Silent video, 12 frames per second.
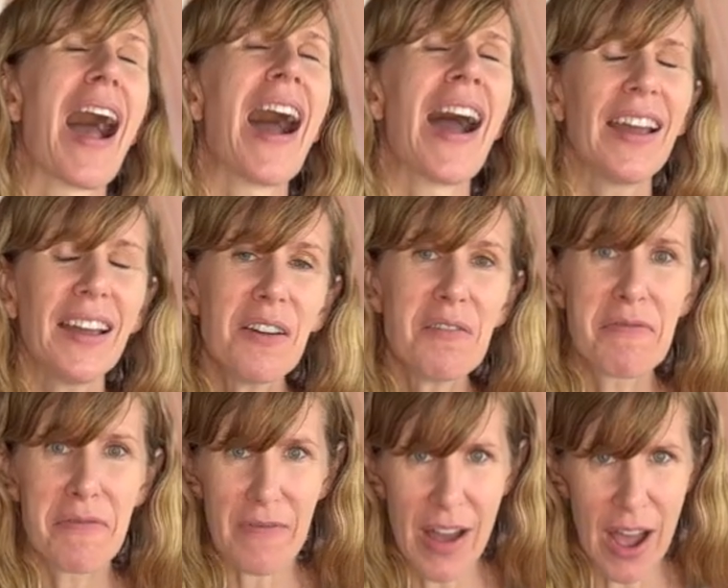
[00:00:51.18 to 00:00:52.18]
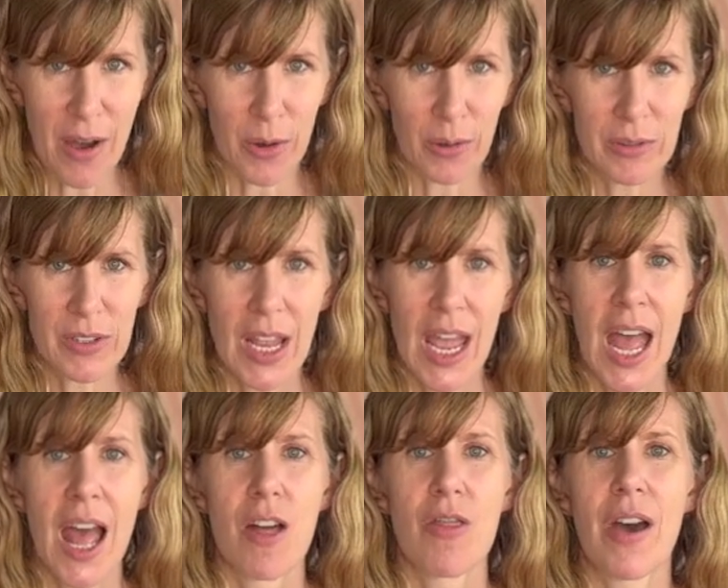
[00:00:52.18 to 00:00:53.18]
I have found
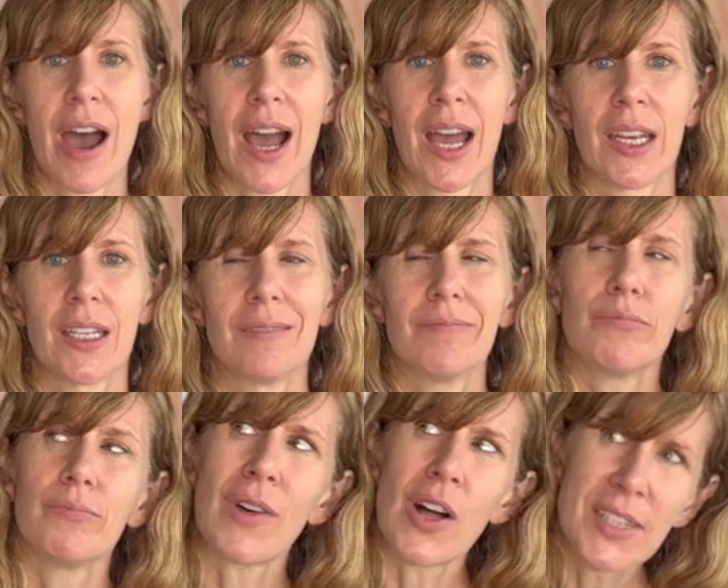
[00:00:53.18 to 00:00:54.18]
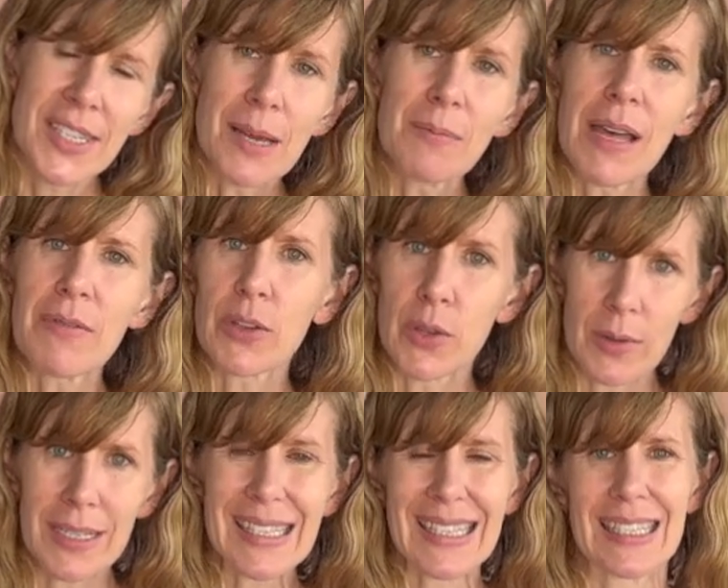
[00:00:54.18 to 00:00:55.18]
that on some level, there
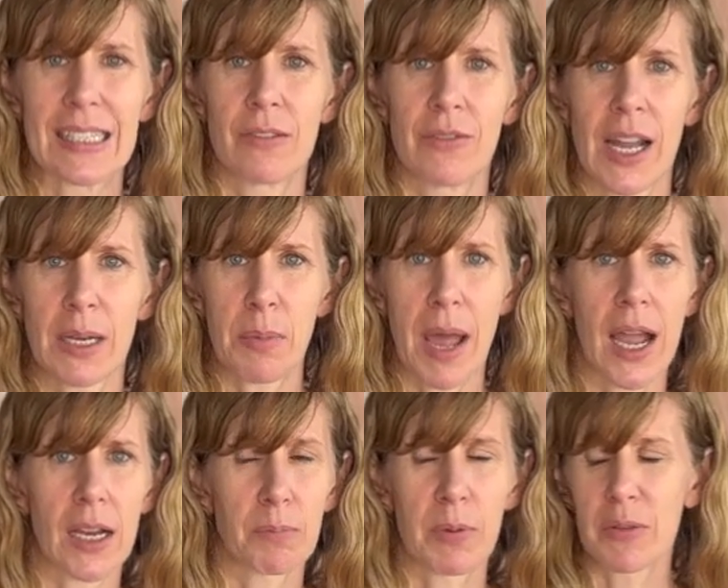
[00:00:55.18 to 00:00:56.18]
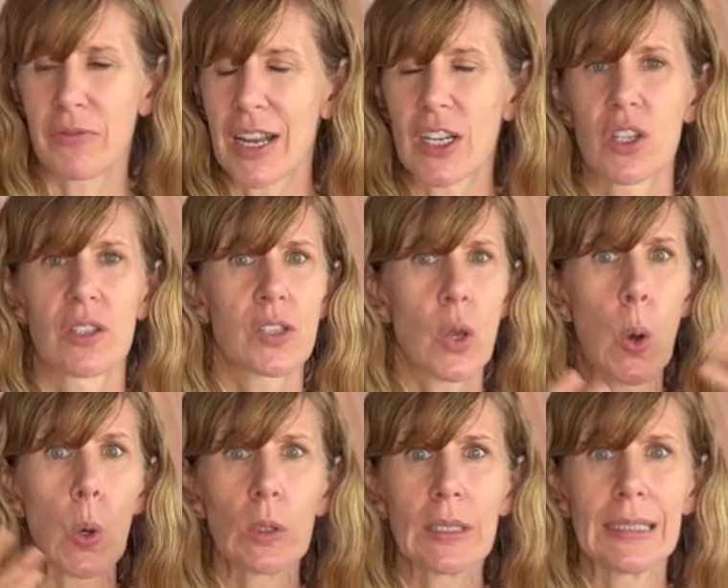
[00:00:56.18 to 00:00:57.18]
is this divine perfection, this
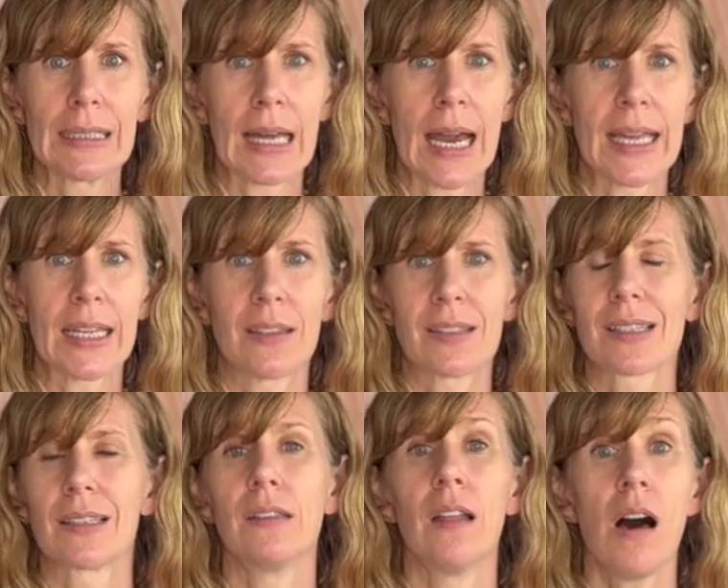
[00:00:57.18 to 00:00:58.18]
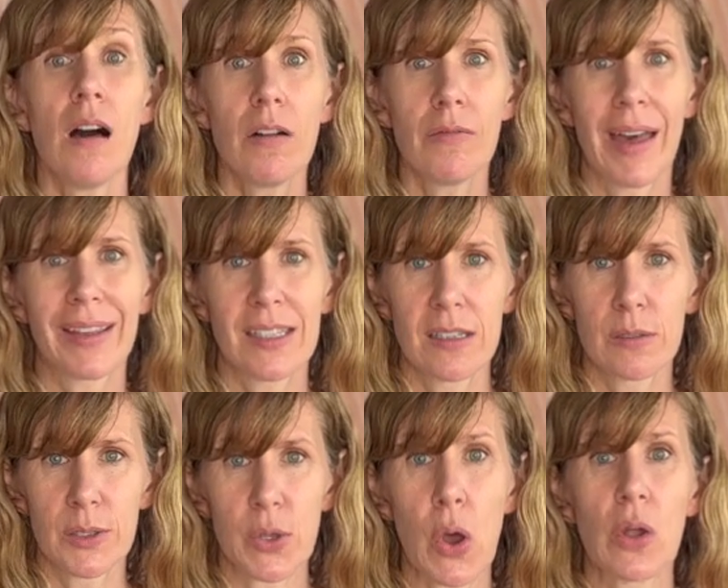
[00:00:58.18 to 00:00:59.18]
holy light, this love that
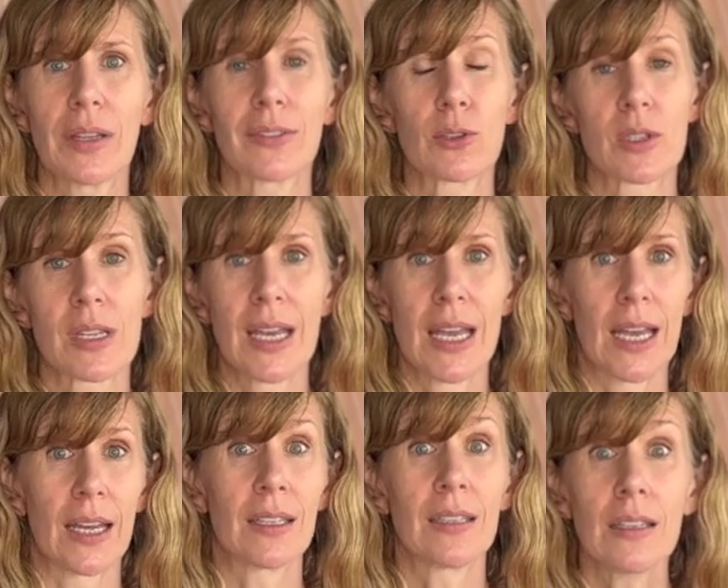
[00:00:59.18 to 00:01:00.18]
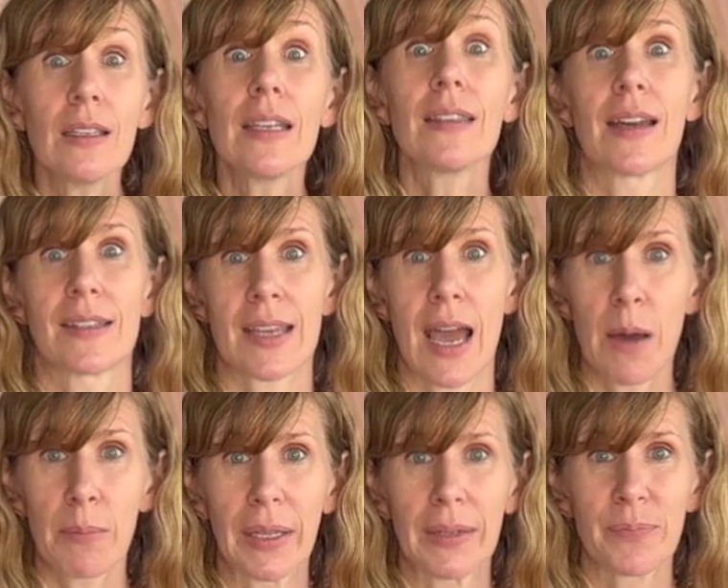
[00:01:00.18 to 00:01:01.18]
heals all. Like, there's a healing that's
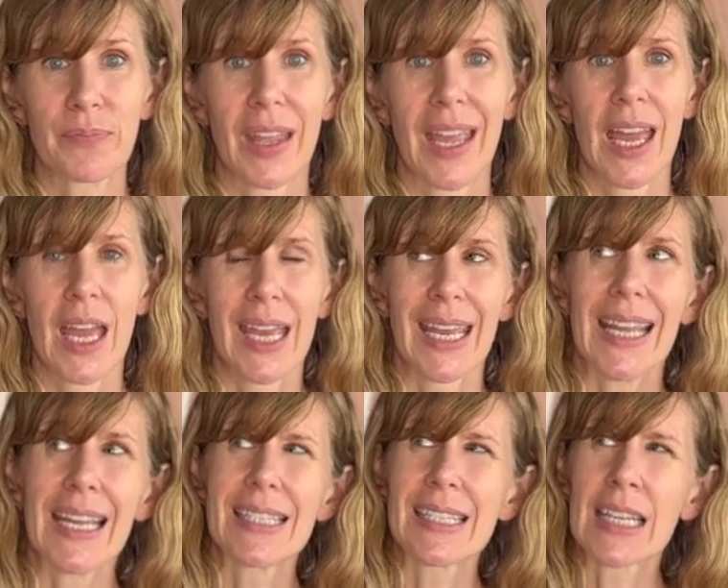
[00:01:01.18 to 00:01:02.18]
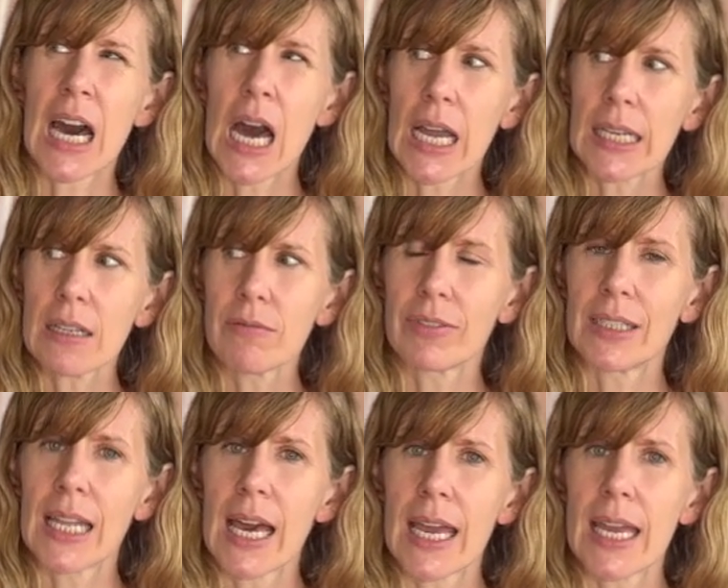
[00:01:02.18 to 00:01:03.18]
happened. It's kind of
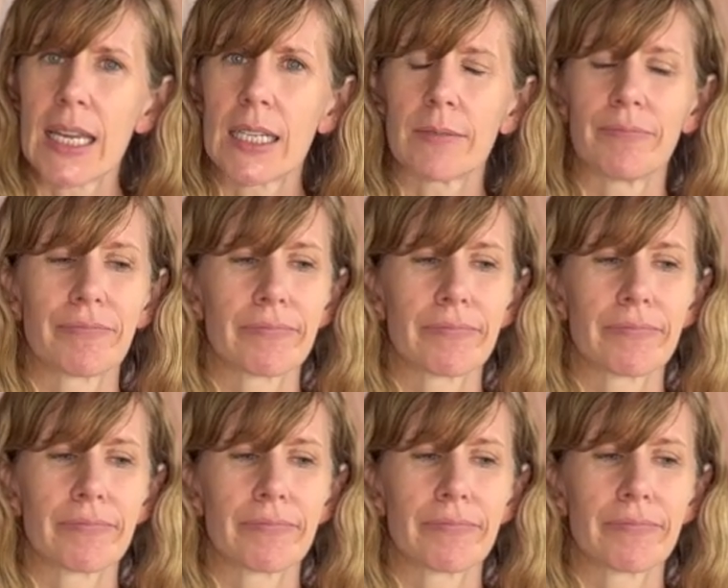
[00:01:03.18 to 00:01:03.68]
like